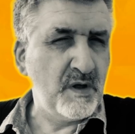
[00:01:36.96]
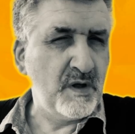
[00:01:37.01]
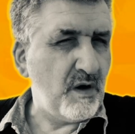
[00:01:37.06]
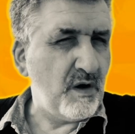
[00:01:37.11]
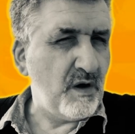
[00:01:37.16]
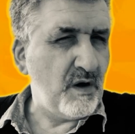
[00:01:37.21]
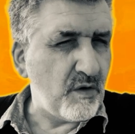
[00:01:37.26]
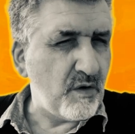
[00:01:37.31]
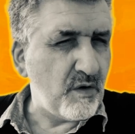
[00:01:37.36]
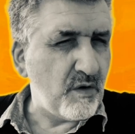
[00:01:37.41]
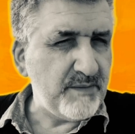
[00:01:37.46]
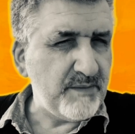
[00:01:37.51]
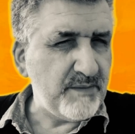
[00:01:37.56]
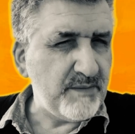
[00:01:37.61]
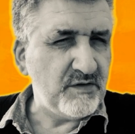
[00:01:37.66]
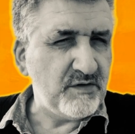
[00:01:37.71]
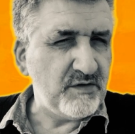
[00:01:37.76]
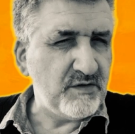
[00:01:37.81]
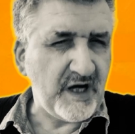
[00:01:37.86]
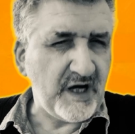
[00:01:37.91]
Or maybe
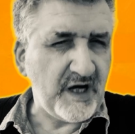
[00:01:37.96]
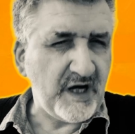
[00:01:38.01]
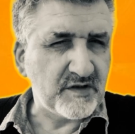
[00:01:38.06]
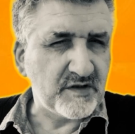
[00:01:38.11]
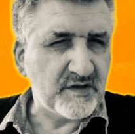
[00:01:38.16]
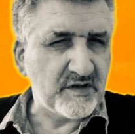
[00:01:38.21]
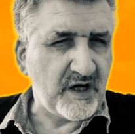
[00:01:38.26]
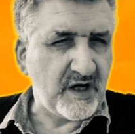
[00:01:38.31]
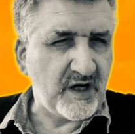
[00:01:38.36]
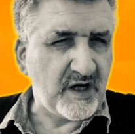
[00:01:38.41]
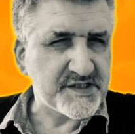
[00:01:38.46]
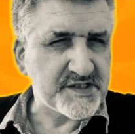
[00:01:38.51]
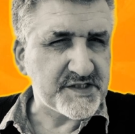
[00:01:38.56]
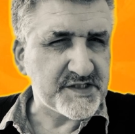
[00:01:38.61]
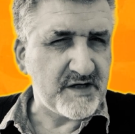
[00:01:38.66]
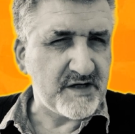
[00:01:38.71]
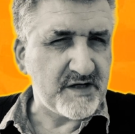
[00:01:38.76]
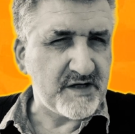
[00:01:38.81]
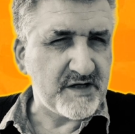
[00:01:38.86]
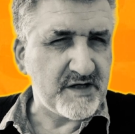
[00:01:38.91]
you got the
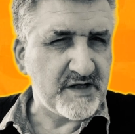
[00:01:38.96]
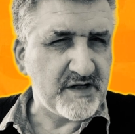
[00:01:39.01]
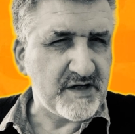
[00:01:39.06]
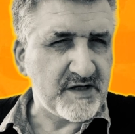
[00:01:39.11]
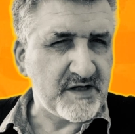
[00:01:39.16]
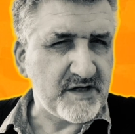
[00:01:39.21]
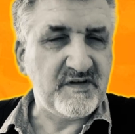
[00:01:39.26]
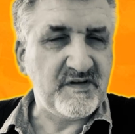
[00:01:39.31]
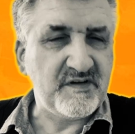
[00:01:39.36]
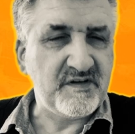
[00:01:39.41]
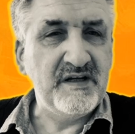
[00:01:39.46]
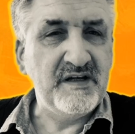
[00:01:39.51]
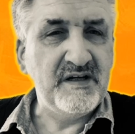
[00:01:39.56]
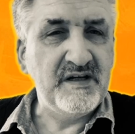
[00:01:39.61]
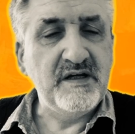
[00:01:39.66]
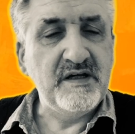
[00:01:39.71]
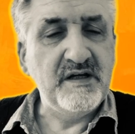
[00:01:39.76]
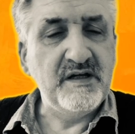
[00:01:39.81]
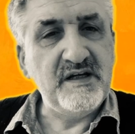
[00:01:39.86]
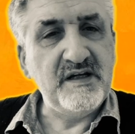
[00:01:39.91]
concept about
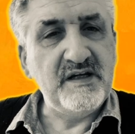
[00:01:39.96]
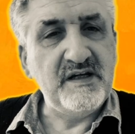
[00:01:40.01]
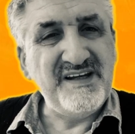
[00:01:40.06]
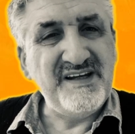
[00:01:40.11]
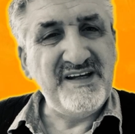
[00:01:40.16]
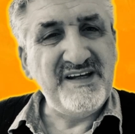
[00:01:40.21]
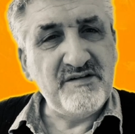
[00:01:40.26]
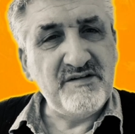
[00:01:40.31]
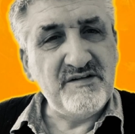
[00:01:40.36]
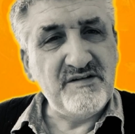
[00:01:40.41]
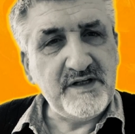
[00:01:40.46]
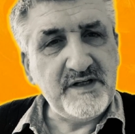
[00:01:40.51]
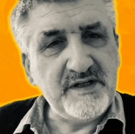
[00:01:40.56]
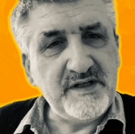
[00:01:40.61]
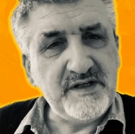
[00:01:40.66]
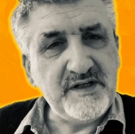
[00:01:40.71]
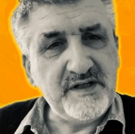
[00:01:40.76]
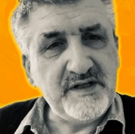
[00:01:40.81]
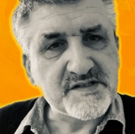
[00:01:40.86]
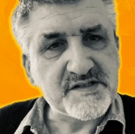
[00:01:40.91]

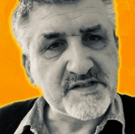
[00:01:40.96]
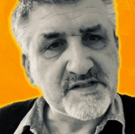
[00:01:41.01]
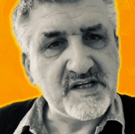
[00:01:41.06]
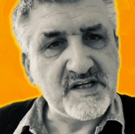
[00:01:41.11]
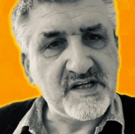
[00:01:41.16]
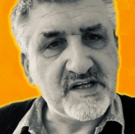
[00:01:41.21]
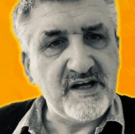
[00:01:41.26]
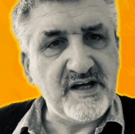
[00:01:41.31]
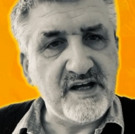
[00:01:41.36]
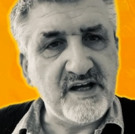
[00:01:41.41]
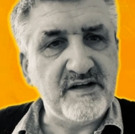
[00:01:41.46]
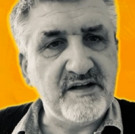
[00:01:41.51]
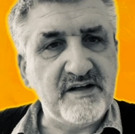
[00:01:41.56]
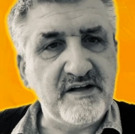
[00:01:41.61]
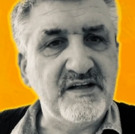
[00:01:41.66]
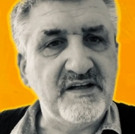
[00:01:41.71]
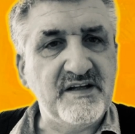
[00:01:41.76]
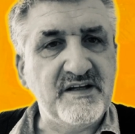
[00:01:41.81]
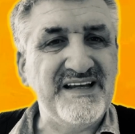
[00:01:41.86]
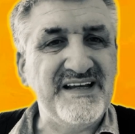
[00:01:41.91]
individuals
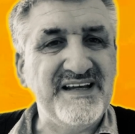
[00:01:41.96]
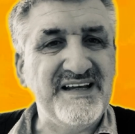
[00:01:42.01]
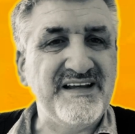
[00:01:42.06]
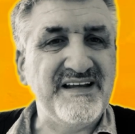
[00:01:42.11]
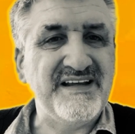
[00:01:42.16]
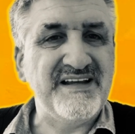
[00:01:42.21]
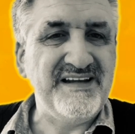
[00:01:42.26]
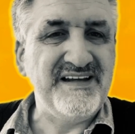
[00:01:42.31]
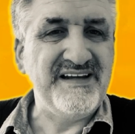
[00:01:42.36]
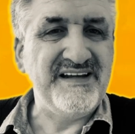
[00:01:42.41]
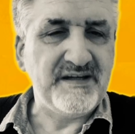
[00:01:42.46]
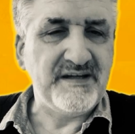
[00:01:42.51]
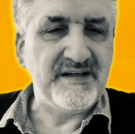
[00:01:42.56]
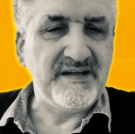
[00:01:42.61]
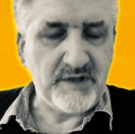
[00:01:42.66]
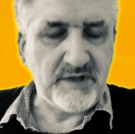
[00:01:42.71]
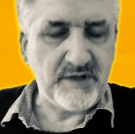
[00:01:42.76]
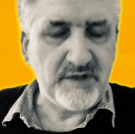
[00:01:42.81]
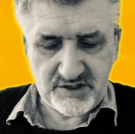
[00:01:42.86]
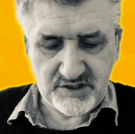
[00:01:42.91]
and
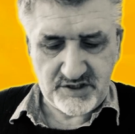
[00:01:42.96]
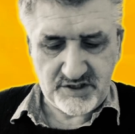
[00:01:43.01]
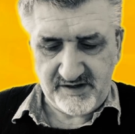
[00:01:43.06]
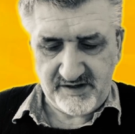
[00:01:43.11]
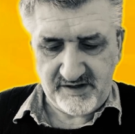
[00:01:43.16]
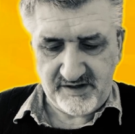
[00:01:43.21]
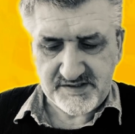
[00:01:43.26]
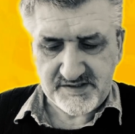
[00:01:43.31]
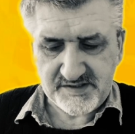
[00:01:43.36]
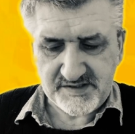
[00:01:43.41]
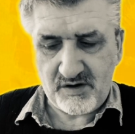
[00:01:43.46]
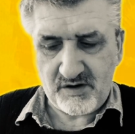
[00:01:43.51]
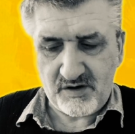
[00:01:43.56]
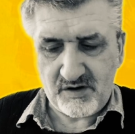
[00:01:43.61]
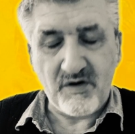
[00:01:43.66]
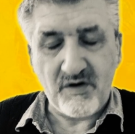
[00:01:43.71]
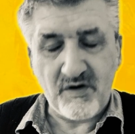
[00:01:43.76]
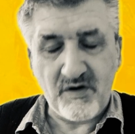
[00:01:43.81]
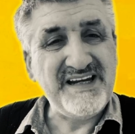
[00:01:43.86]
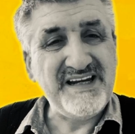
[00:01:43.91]
iterations,
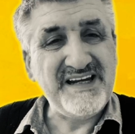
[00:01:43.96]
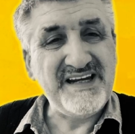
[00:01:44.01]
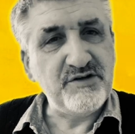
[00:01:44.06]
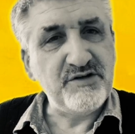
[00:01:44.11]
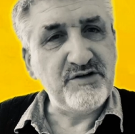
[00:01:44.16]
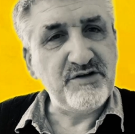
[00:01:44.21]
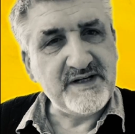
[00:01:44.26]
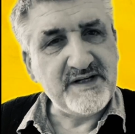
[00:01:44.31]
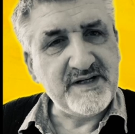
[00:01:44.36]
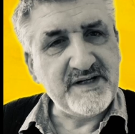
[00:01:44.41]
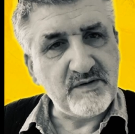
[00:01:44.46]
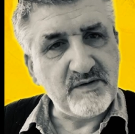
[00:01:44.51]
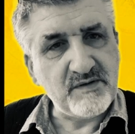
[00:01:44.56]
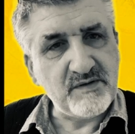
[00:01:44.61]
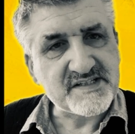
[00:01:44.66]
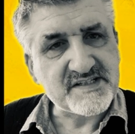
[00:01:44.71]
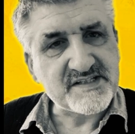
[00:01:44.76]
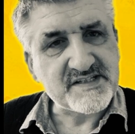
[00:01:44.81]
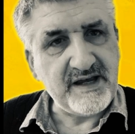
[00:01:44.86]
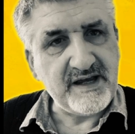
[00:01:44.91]
or
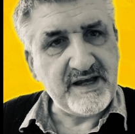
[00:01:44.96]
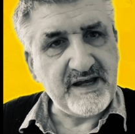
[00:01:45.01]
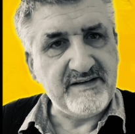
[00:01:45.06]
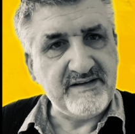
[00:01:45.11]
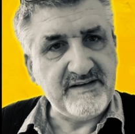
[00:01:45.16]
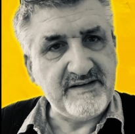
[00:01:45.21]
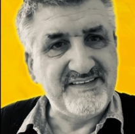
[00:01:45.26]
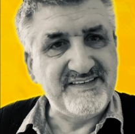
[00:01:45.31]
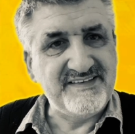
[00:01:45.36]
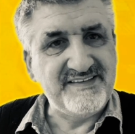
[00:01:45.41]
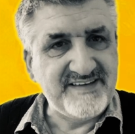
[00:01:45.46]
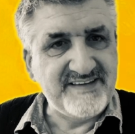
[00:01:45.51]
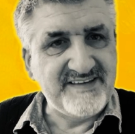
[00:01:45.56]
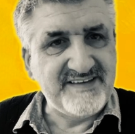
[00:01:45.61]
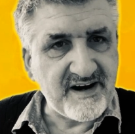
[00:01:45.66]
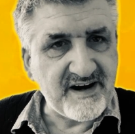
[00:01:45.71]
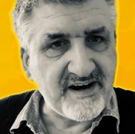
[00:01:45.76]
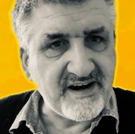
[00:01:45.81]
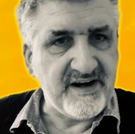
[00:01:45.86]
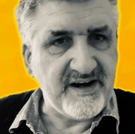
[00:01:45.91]
individuals and
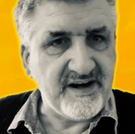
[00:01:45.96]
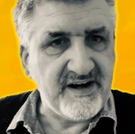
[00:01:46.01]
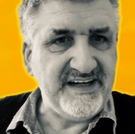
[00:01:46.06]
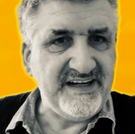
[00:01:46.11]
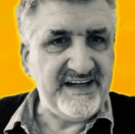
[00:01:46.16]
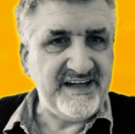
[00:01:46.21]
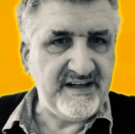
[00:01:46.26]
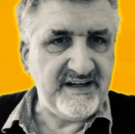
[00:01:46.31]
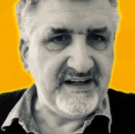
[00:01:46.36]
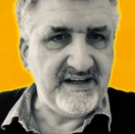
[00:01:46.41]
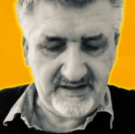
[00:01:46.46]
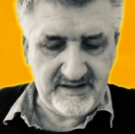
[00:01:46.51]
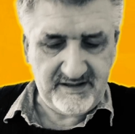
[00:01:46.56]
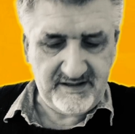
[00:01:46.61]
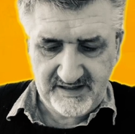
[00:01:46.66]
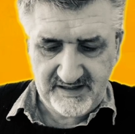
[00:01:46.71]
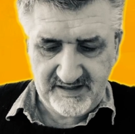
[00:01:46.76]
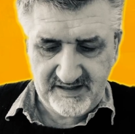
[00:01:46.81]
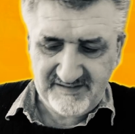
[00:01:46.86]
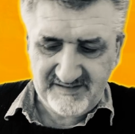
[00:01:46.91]
their
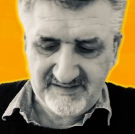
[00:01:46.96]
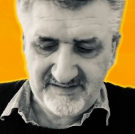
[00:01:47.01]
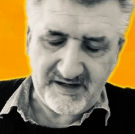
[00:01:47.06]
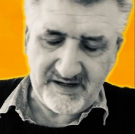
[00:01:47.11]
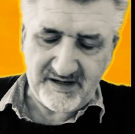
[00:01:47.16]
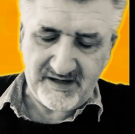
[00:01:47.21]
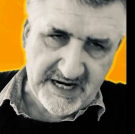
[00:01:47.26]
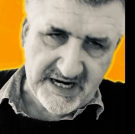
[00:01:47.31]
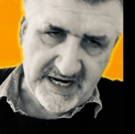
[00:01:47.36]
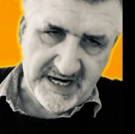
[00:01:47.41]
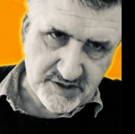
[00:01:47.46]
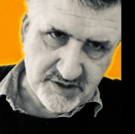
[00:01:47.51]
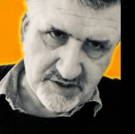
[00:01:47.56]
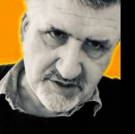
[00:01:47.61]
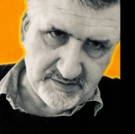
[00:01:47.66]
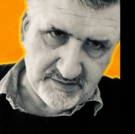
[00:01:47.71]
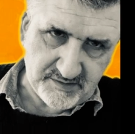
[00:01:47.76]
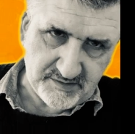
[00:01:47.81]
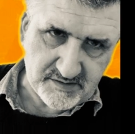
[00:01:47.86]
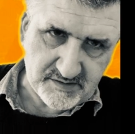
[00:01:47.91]

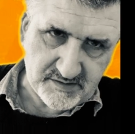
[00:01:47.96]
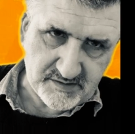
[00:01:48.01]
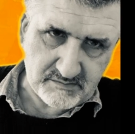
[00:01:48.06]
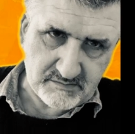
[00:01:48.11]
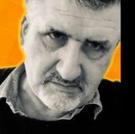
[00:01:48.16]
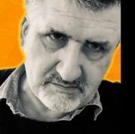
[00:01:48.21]
interactions.